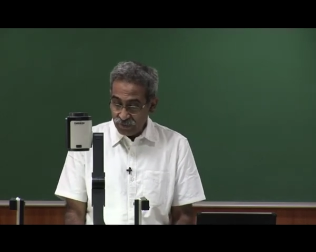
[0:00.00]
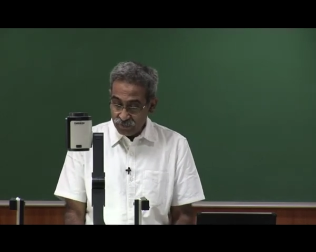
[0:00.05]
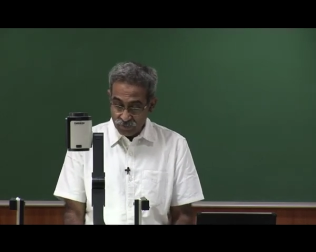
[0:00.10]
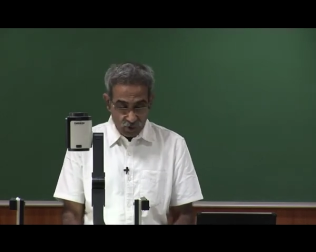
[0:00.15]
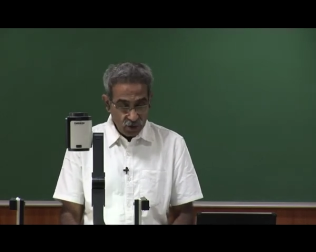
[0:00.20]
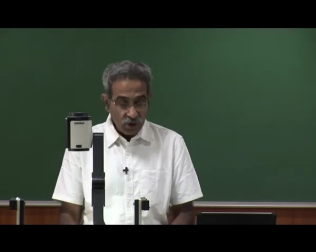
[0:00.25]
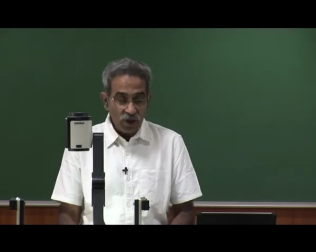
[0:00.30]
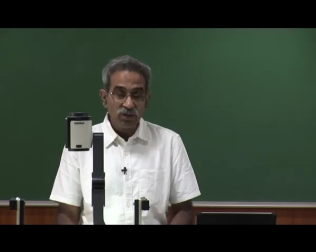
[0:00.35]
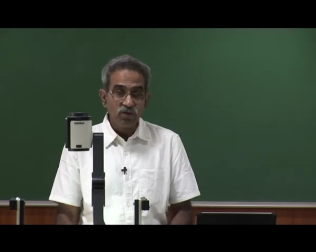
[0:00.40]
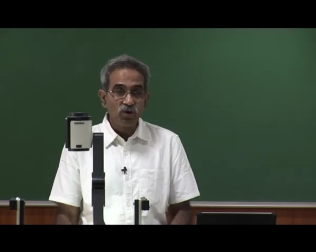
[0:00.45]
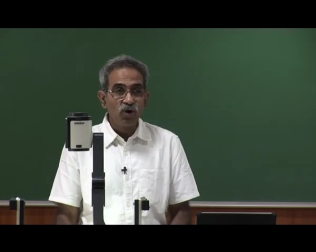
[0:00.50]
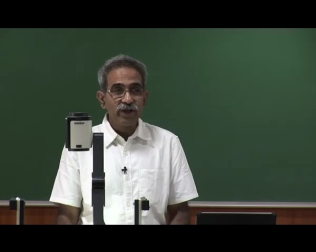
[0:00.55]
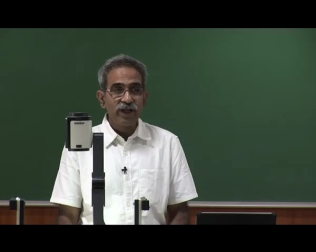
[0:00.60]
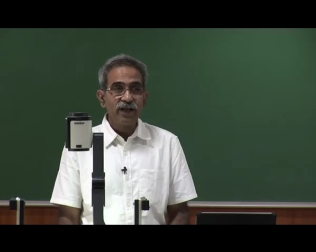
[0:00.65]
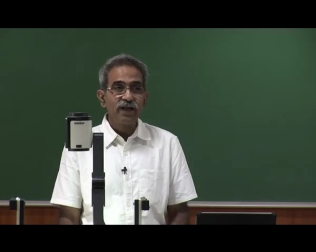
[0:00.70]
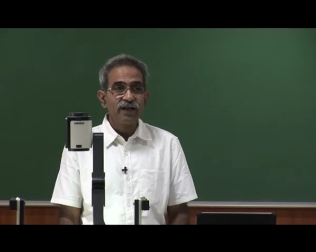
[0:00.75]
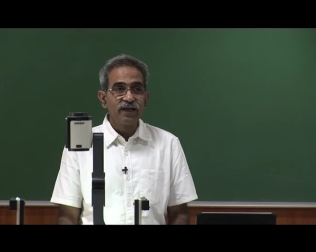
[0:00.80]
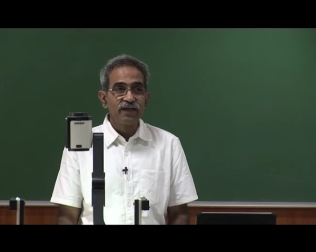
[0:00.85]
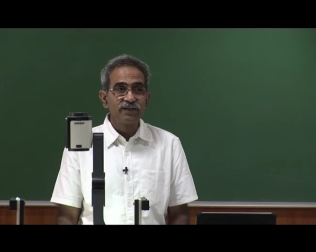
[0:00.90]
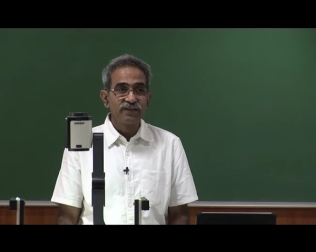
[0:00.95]
because
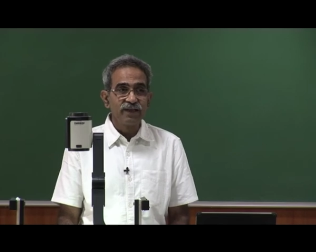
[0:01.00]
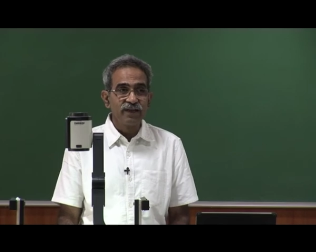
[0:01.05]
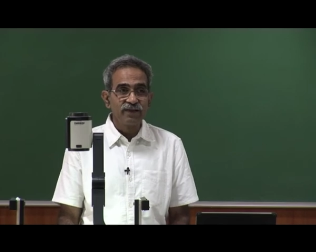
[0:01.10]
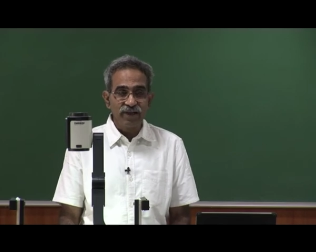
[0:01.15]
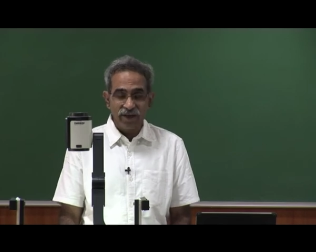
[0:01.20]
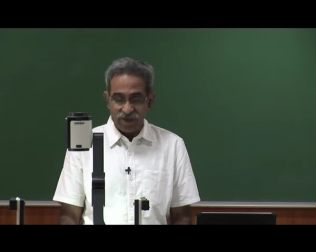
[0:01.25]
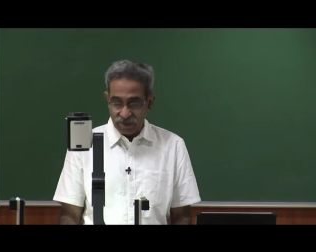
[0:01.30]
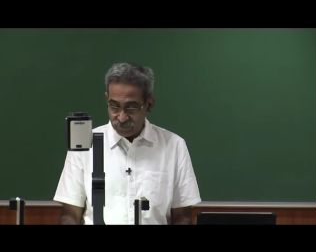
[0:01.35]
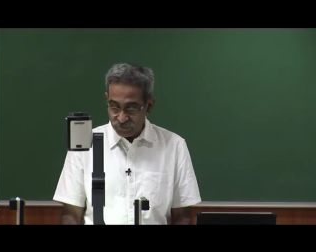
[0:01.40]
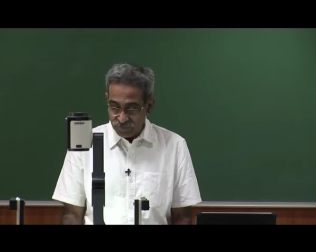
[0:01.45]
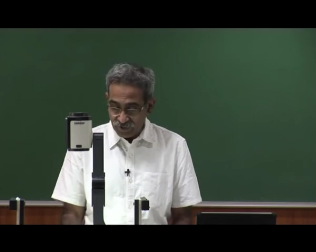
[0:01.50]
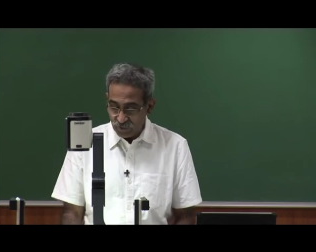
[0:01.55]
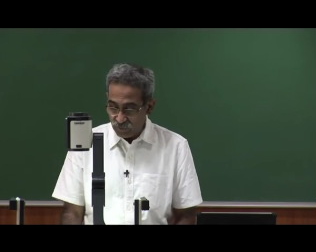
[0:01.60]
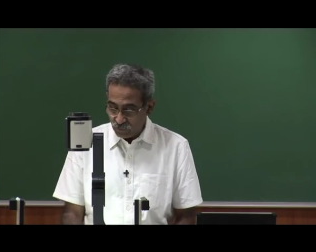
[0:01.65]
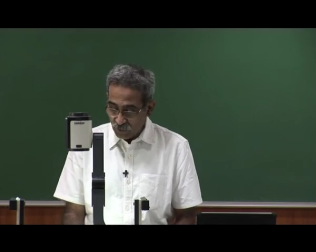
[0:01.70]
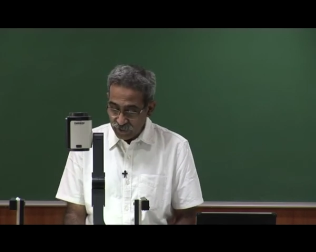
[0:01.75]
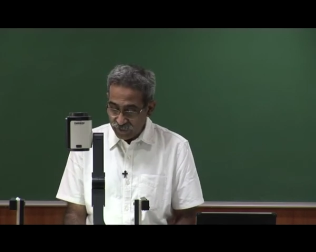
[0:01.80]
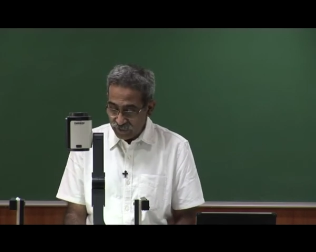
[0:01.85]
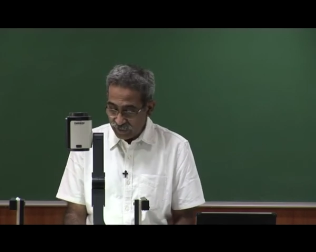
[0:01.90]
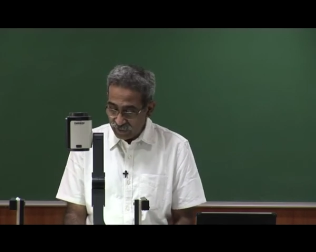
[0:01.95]
total energy is a conserved
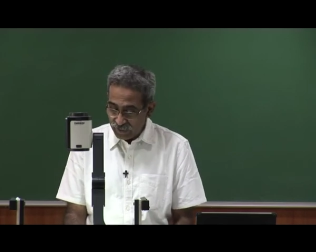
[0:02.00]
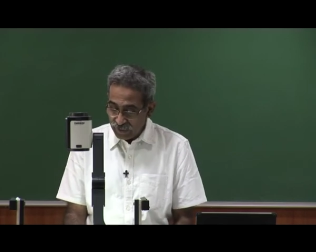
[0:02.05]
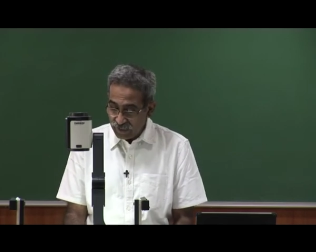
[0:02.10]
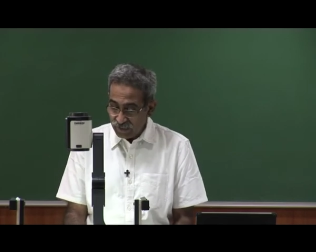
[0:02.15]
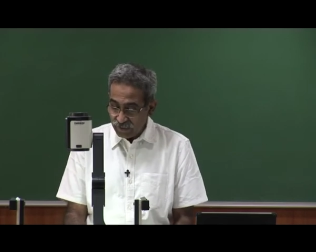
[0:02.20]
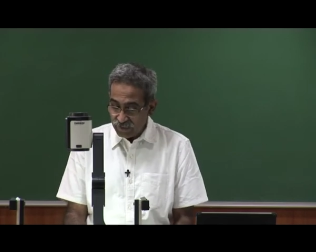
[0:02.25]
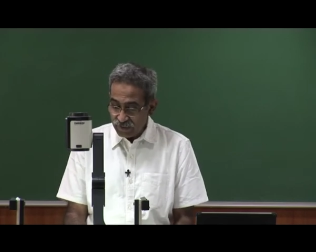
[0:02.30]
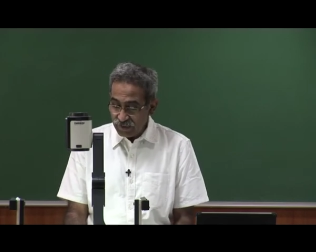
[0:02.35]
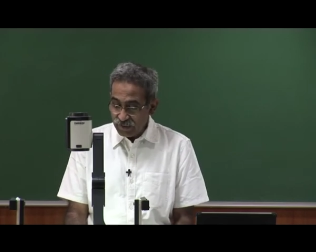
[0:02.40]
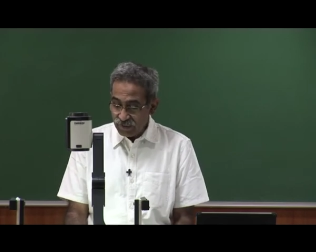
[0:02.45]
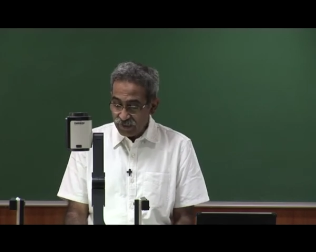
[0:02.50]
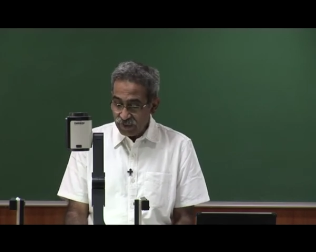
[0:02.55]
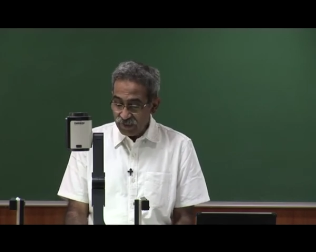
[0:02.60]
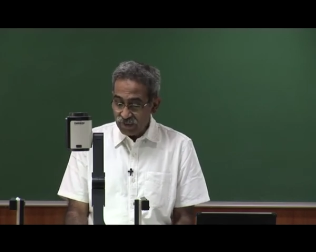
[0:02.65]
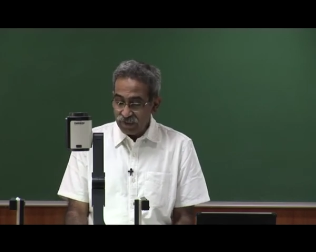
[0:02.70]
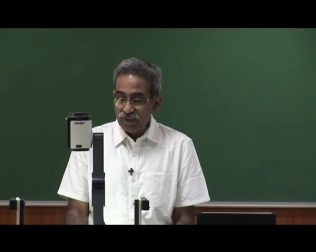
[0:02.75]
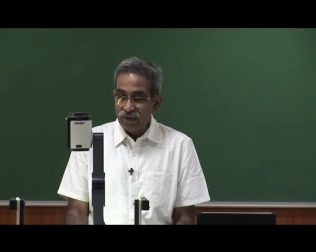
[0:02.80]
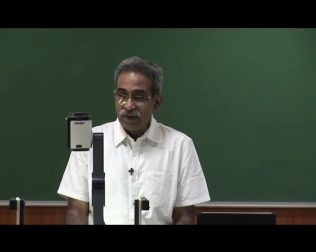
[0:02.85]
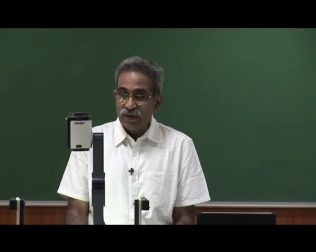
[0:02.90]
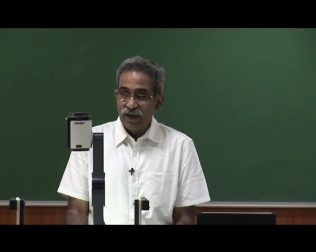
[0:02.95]
quantity
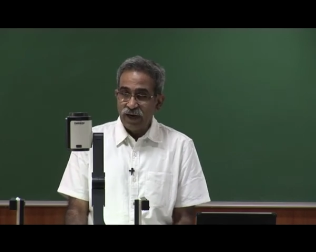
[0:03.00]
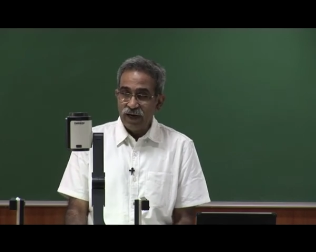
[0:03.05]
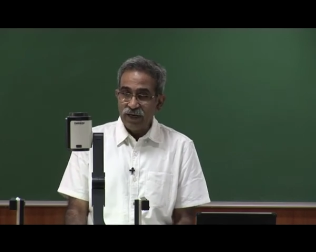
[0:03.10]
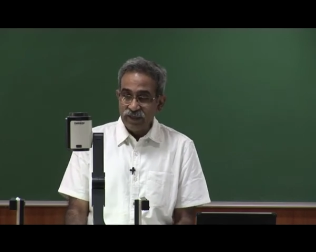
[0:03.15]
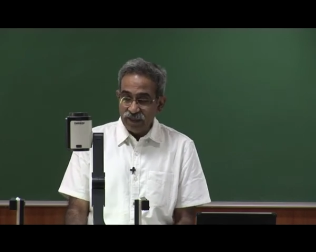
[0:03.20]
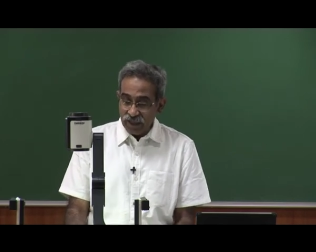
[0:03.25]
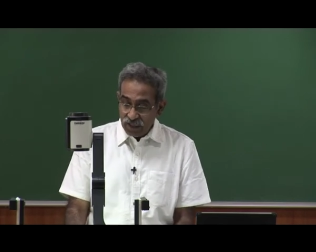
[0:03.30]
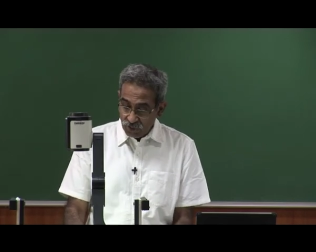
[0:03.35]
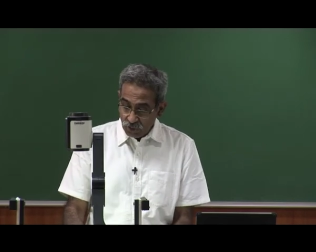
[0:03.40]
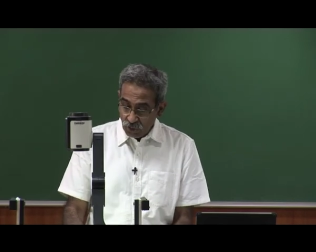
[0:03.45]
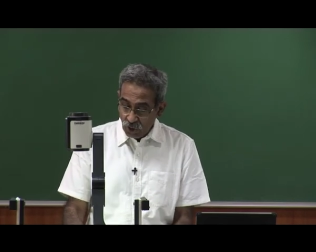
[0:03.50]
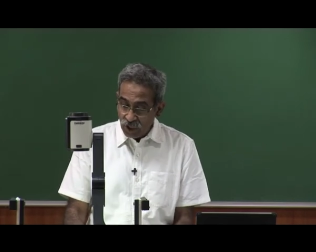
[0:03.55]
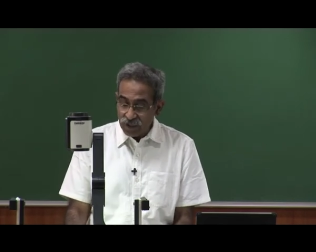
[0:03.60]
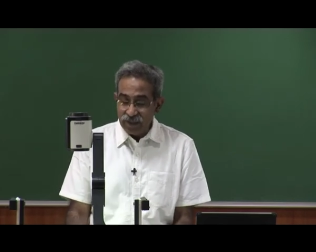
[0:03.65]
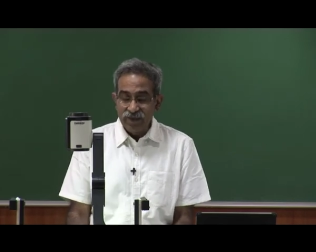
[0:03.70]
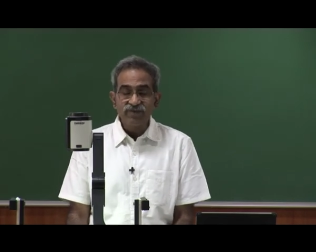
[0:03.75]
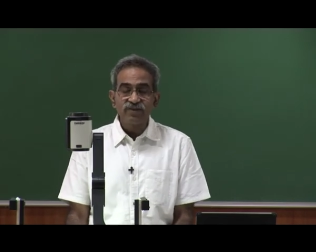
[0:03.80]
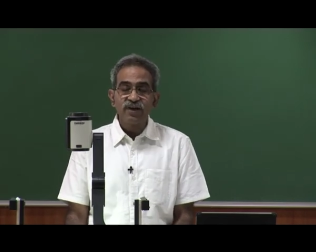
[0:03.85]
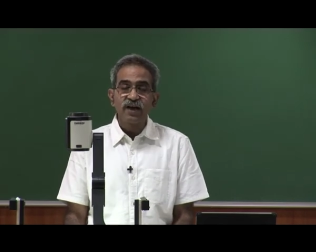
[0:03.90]
until all its